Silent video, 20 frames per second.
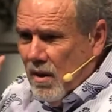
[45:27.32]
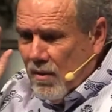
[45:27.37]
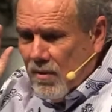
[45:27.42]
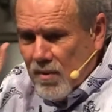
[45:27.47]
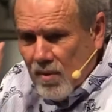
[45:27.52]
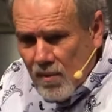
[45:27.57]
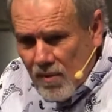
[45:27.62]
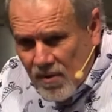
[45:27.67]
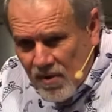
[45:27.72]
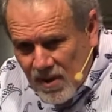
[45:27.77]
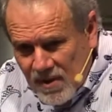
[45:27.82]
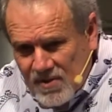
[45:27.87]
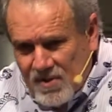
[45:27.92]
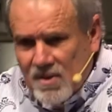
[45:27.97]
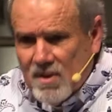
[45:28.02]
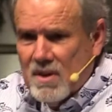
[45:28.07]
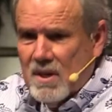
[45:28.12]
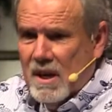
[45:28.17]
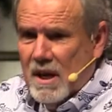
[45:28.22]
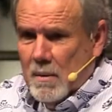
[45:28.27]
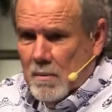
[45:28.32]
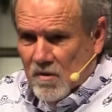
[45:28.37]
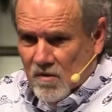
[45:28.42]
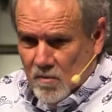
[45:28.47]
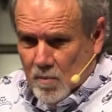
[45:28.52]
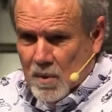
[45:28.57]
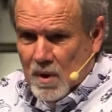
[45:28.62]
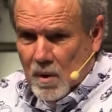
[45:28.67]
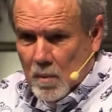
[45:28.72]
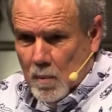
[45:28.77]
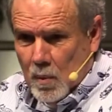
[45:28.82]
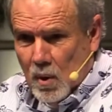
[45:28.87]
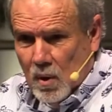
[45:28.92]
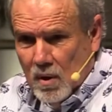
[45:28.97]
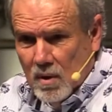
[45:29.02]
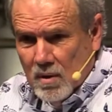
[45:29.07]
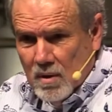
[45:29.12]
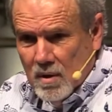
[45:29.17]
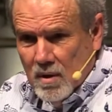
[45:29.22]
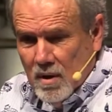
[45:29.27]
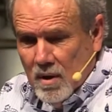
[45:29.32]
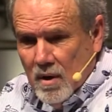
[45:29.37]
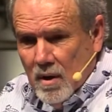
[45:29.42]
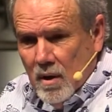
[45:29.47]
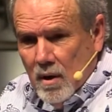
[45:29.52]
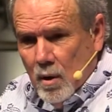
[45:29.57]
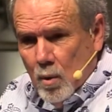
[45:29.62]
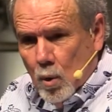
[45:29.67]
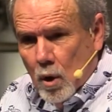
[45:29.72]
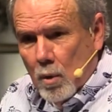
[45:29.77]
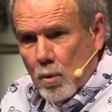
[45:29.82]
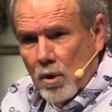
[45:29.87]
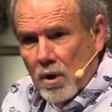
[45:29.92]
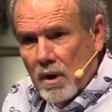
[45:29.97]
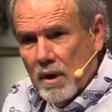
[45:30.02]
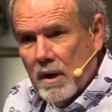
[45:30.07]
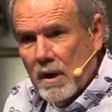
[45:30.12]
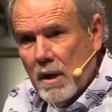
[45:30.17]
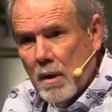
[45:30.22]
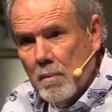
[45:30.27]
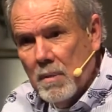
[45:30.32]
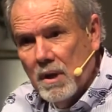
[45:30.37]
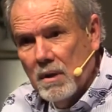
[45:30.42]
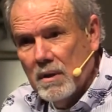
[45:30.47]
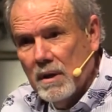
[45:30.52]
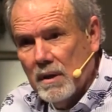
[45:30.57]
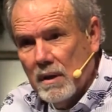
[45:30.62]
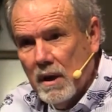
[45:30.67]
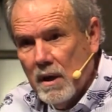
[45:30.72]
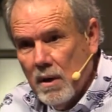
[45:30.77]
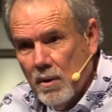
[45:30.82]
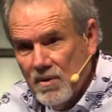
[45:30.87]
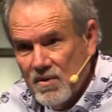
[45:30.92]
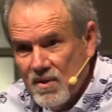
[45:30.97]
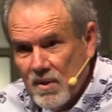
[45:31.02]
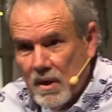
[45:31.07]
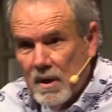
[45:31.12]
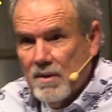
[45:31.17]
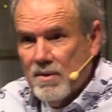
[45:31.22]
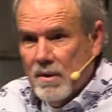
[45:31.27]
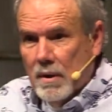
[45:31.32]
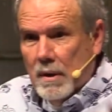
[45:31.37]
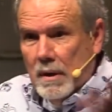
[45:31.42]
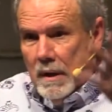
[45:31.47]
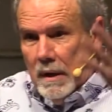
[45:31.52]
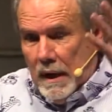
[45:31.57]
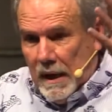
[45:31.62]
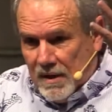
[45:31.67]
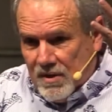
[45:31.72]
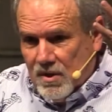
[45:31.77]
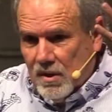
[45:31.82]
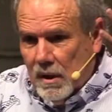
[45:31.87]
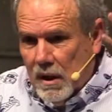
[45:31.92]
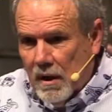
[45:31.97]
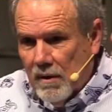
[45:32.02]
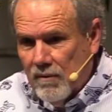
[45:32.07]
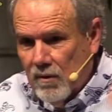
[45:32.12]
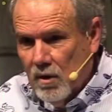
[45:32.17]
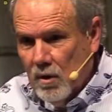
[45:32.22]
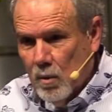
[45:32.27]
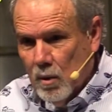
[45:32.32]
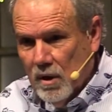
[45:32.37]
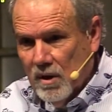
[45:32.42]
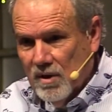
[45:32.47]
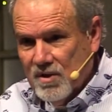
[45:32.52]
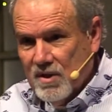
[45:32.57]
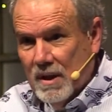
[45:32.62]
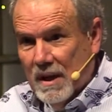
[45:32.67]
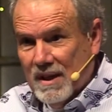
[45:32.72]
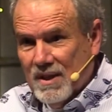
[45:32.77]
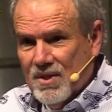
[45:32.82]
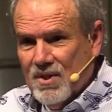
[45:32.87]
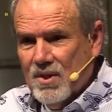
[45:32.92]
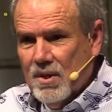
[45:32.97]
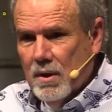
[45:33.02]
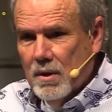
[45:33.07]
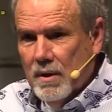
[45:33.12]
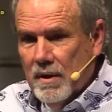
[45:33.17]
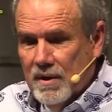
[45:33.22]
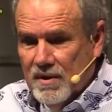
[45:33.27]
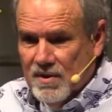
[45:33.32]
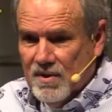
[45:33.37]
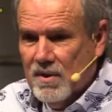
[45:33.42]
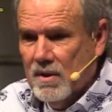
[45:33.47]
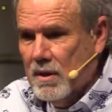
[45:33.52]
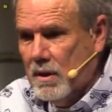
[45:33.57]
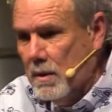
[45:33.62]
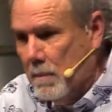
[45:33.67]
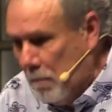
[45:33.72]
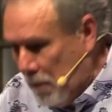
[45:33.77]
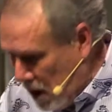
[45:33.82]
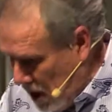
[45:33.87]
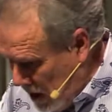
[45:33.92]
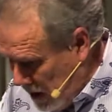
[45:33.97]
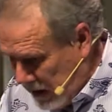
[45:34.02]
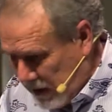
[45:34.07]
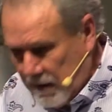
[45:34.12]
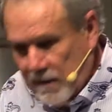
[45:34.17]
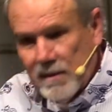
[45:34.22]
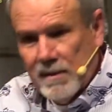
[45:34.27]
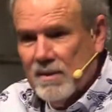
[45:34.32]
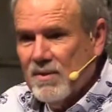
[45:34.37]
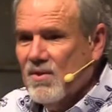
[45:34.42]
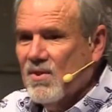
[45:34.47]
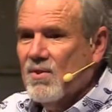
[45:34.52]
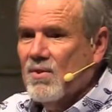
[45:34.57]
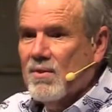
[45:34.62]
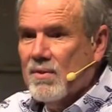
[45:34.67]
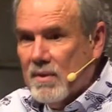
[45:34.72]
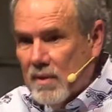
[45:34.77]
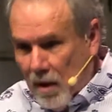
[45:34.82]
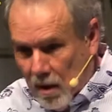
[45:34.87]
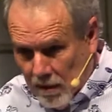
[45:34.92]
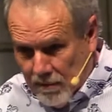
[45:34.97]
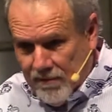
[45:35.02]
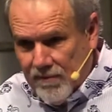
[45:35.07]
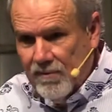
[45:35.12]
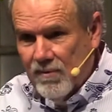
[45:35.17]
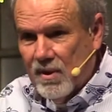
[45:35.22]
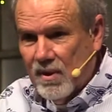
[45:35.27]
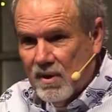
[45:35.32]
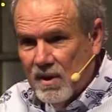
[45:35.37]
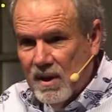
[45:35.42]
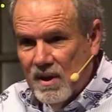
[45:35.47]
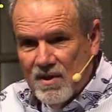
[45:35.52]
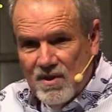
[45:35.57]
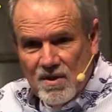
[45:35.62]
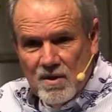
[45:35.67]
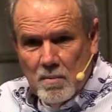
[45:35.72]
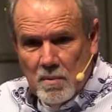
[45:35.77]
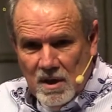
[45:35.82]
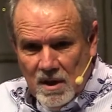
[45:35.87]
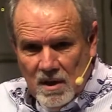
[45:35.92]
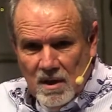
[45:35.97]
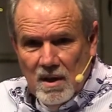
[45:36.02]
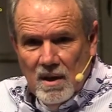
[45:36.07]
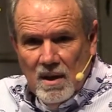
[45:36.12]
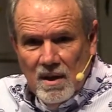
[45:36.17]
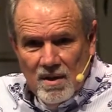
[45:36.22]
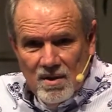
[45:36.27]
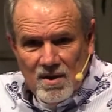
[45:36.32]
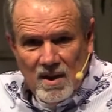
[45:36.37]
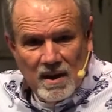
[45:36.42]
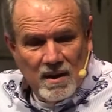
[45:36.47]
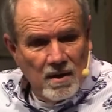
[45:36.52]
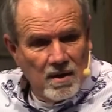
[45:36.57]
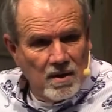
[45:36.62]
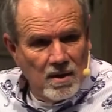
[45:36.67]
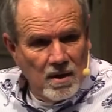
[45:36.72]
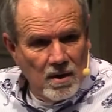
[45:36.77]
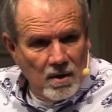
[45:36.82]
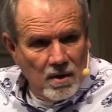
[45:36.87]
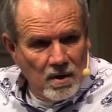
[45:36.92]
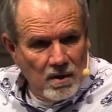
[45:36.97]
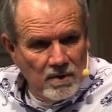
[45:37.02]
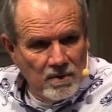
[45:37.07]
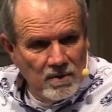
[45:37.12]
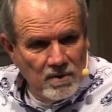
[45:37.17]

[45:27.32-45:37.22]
through this team of people what we're looking at building now is, is next level, where it's like serious demonic stuff that needs to be taken care of.